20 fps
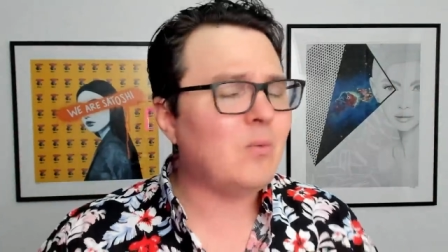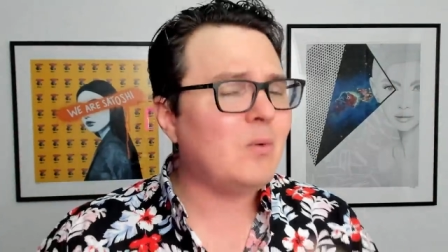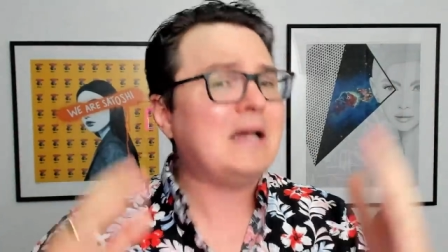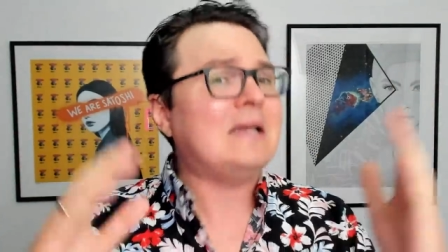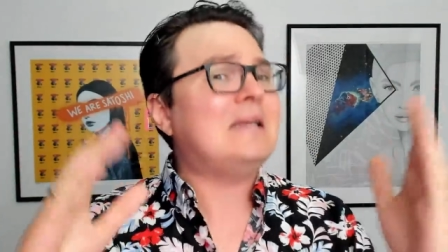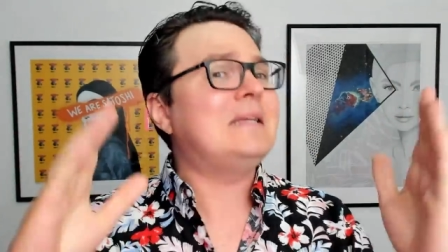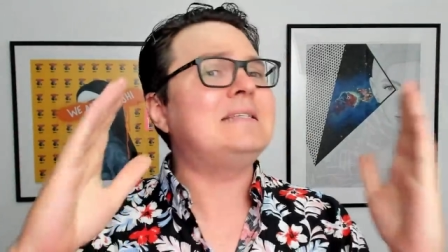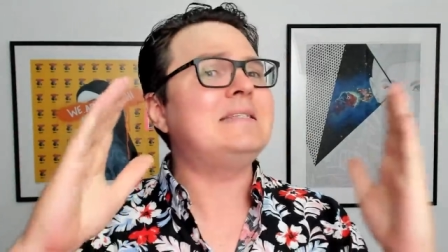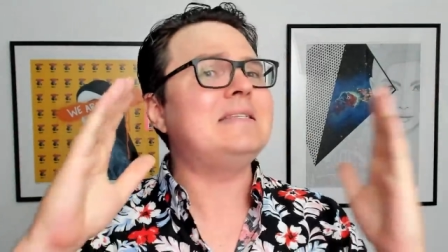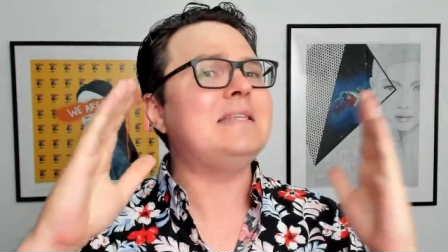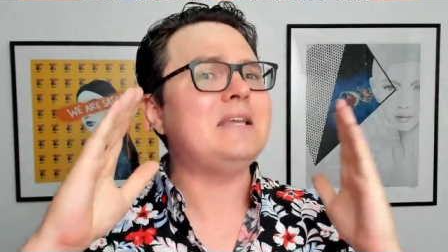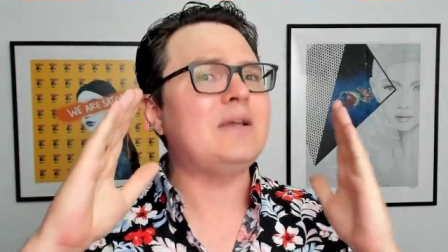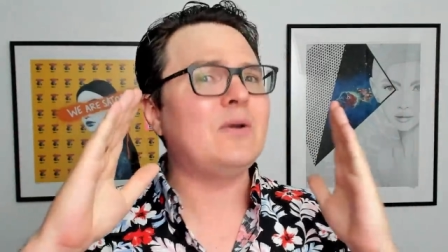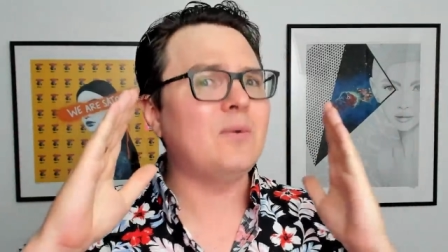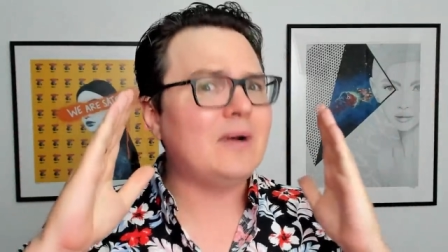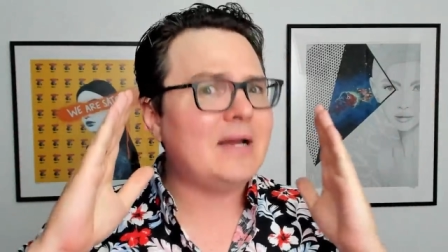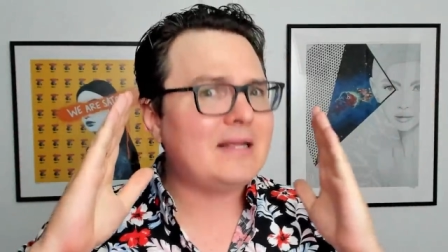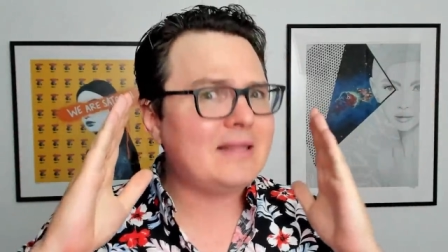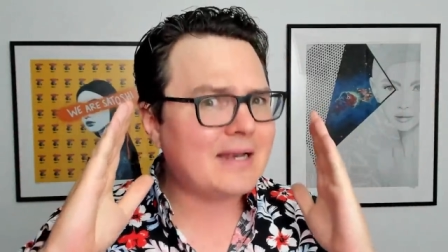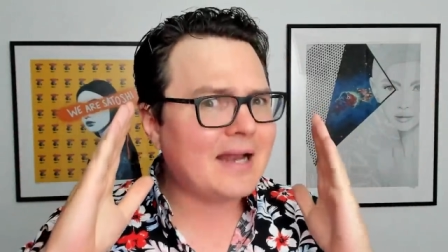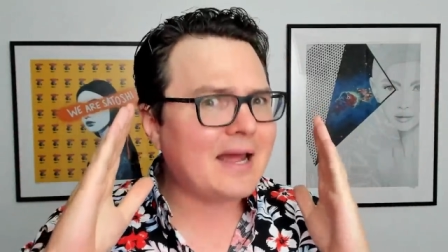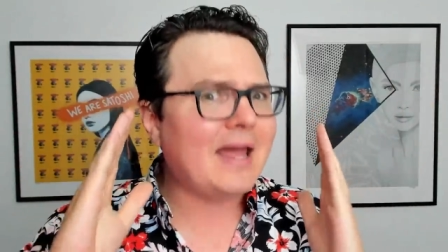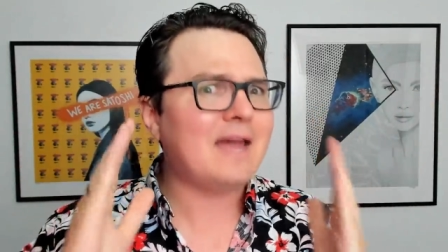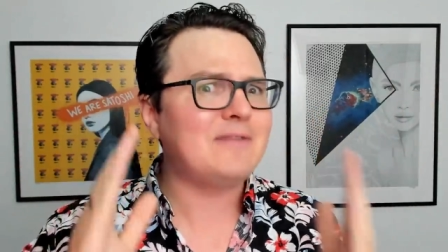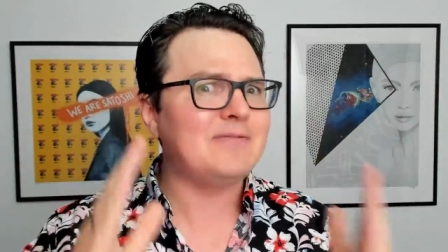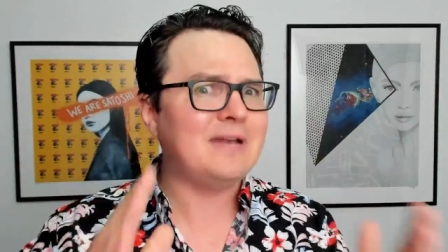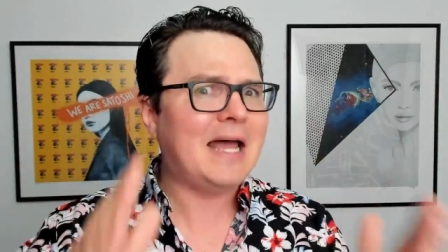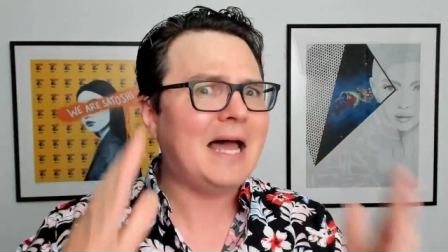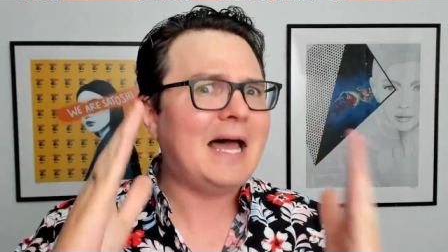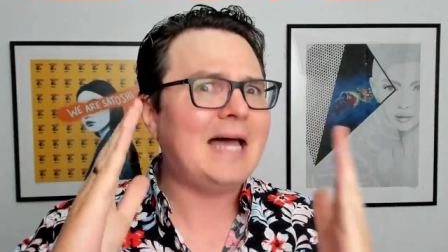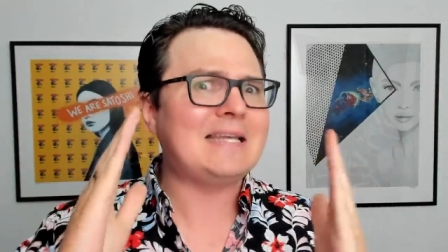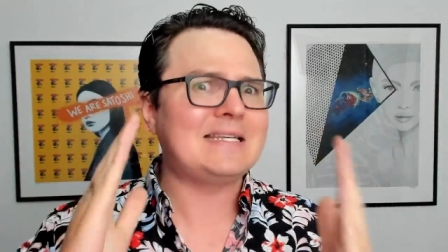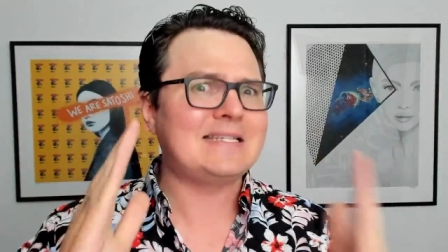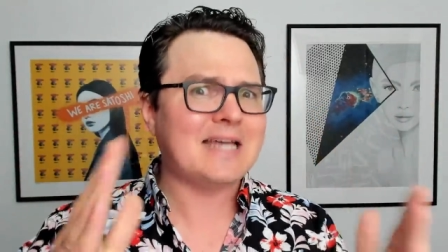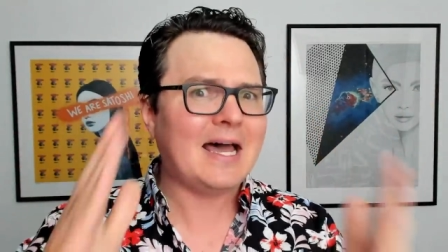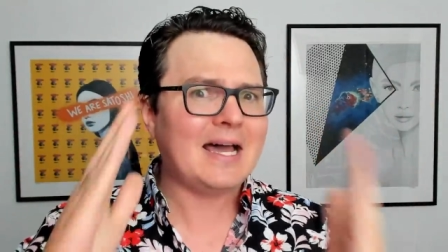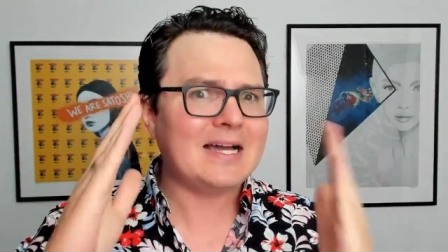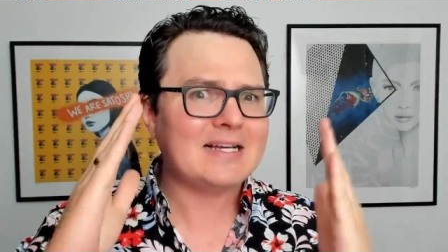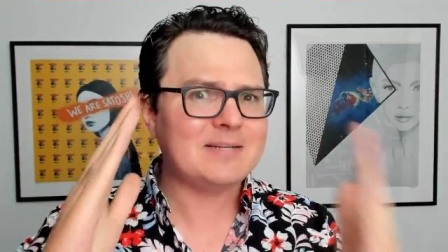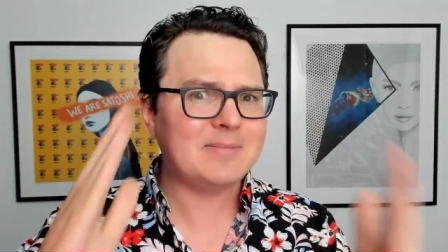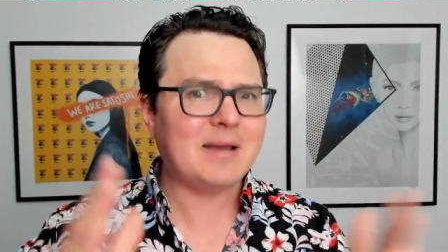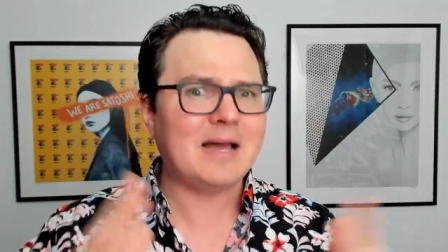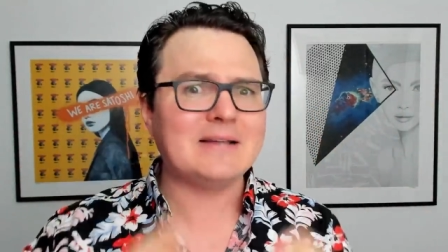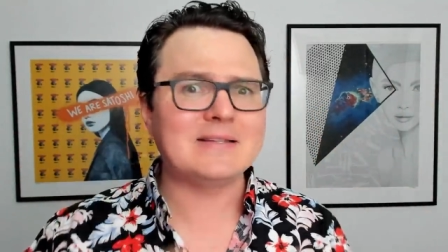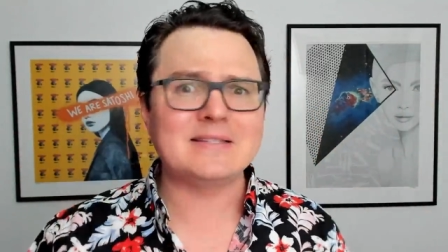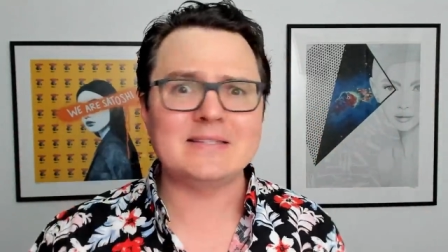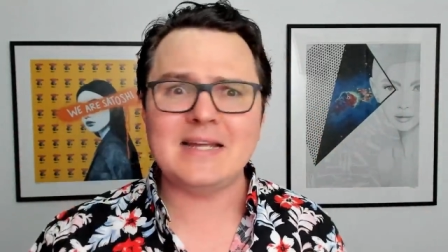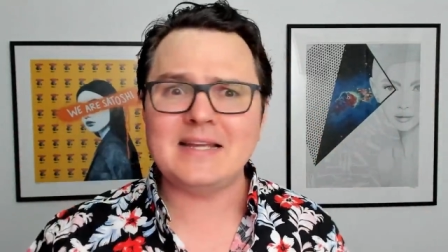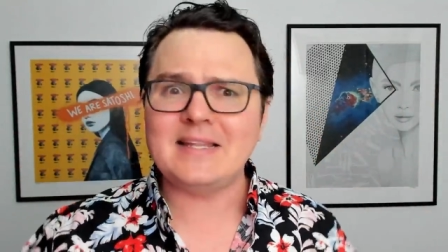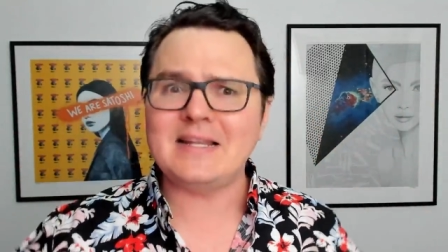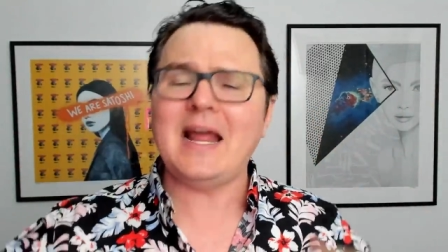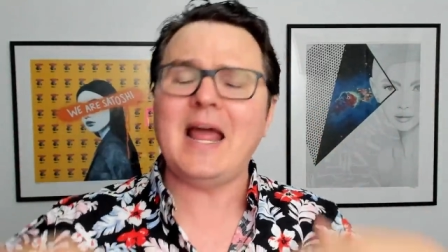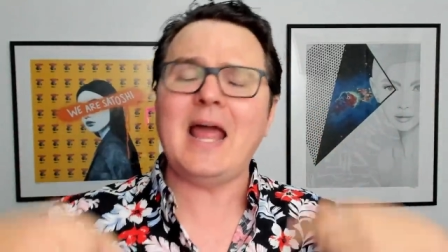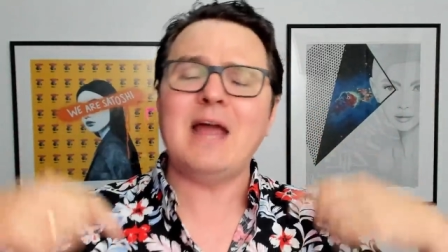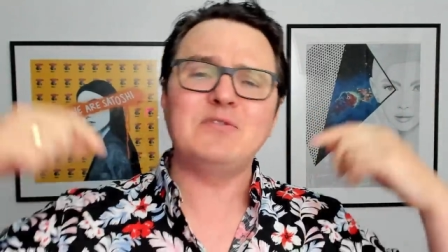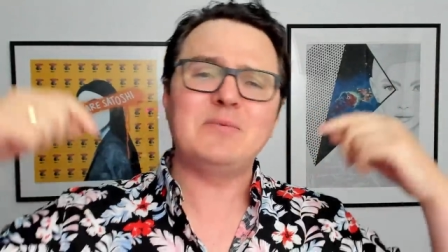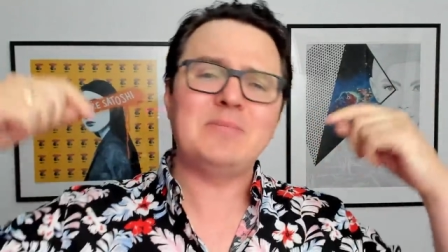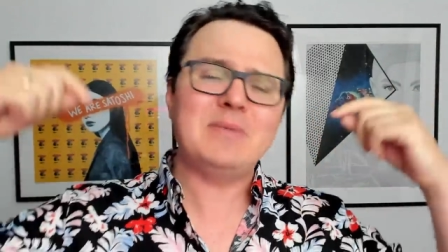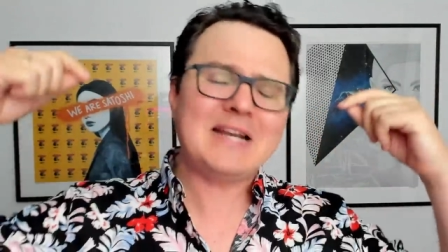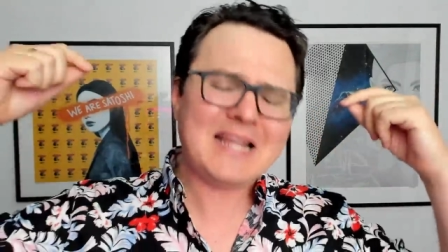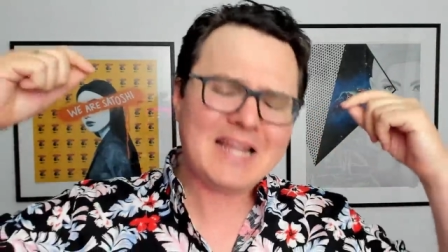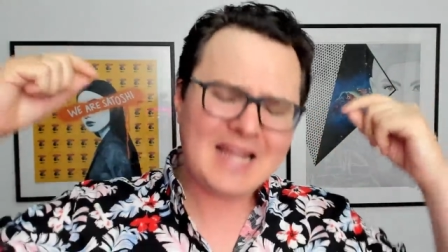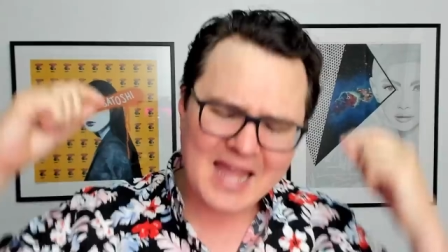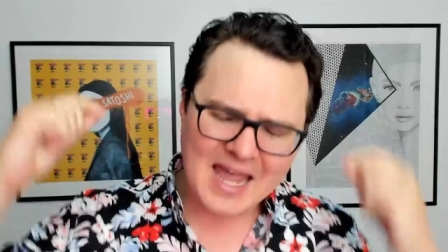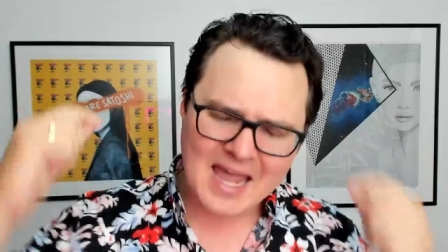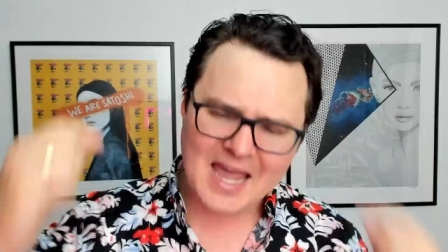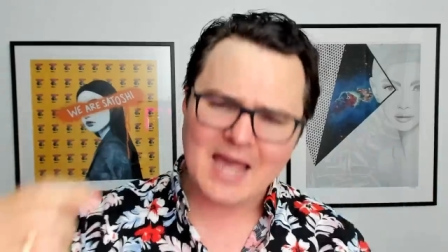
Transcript: what is the coin that I have not talked about today that everybody